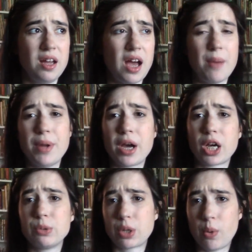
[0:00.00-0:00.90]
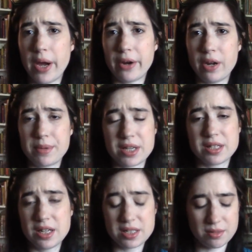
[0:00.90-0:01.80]
I'm not going to require it because it
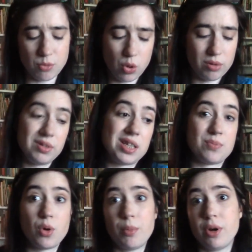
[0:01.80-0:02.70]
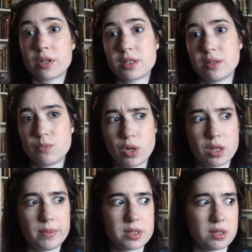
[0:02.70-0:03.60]
is more, it's more books, and one of
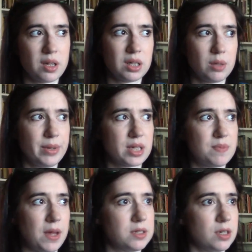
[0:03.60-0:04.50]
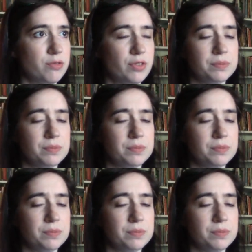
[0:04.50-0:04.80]
them is a little bit expensive.